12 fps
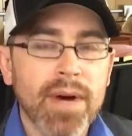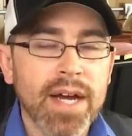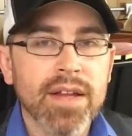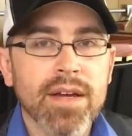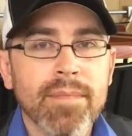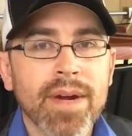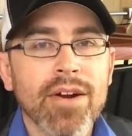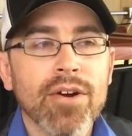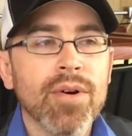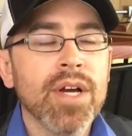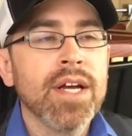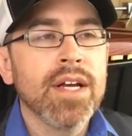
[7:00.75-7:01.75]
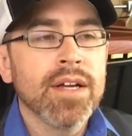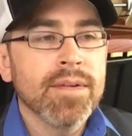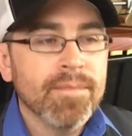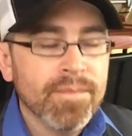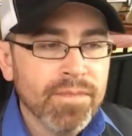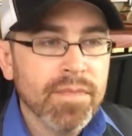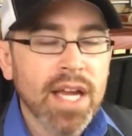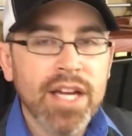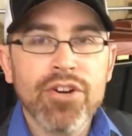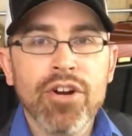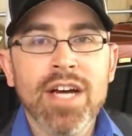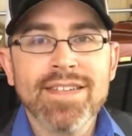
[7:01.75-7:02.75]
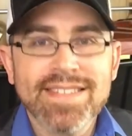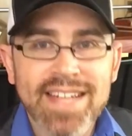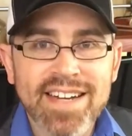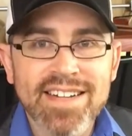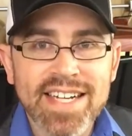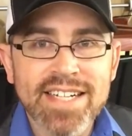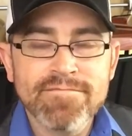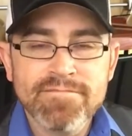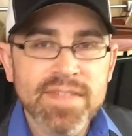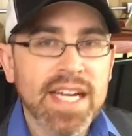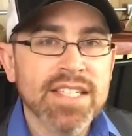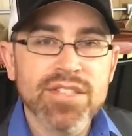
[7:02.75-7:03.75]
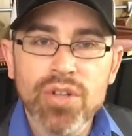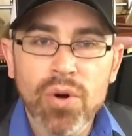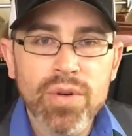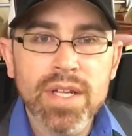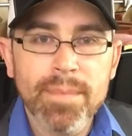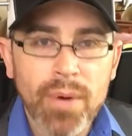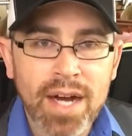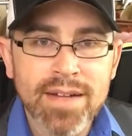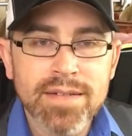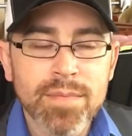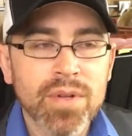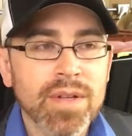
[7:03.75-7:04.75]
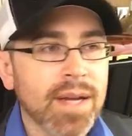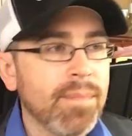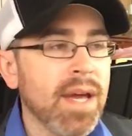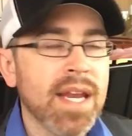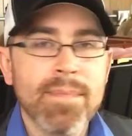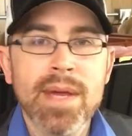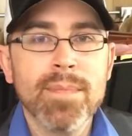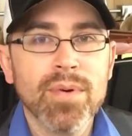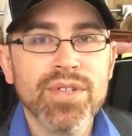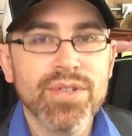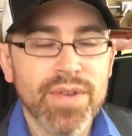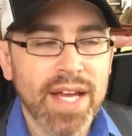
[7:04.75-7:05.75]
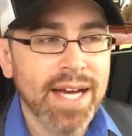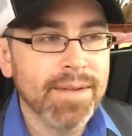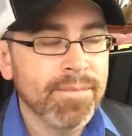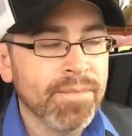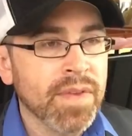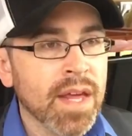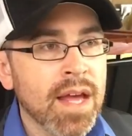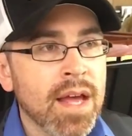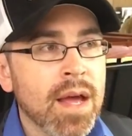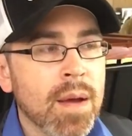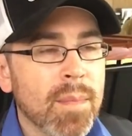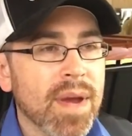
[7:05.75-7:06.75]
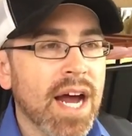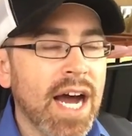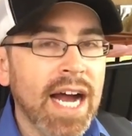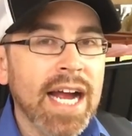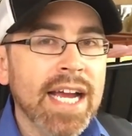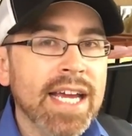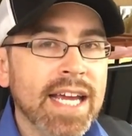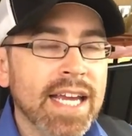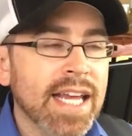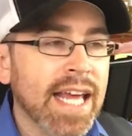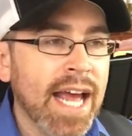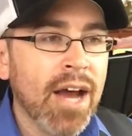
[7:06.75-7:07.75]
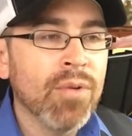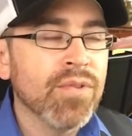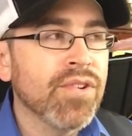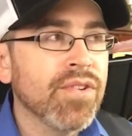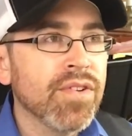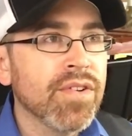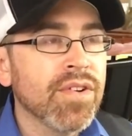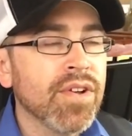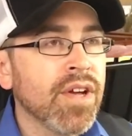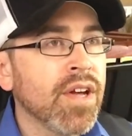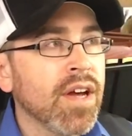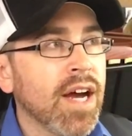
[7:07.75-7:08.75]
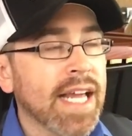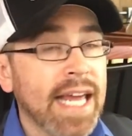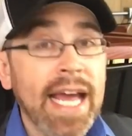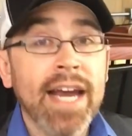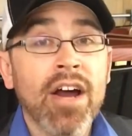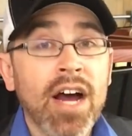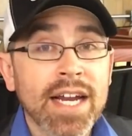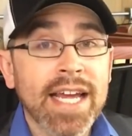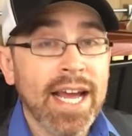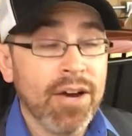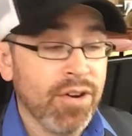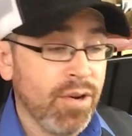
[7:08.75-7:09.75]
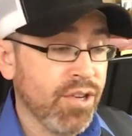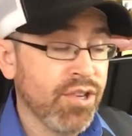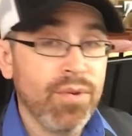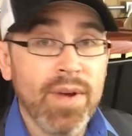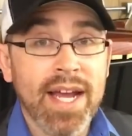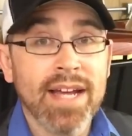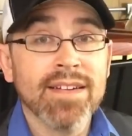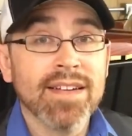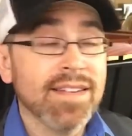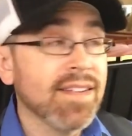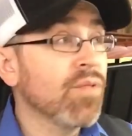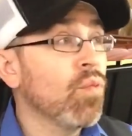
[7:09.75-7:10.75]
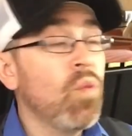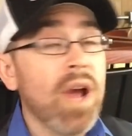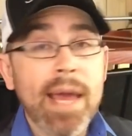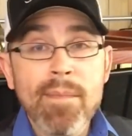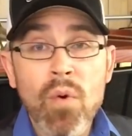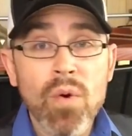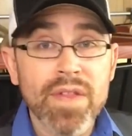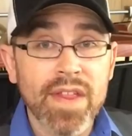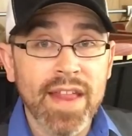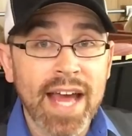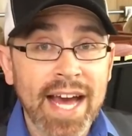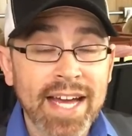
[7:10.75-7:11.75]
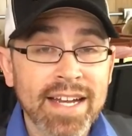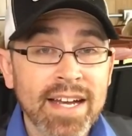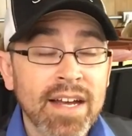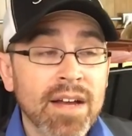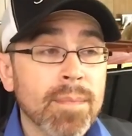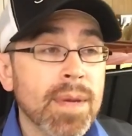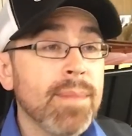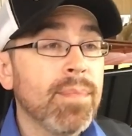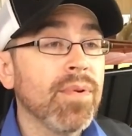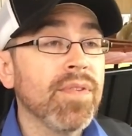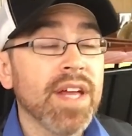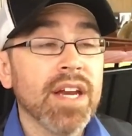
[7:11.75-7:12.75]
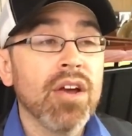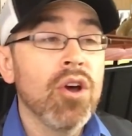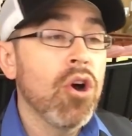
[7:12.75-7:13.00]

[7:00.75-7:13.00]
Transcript: buy the Camaro, and you're not settling, that's totally possible, and many people do that. But I cannot count on two hands, because it's way more than that, people that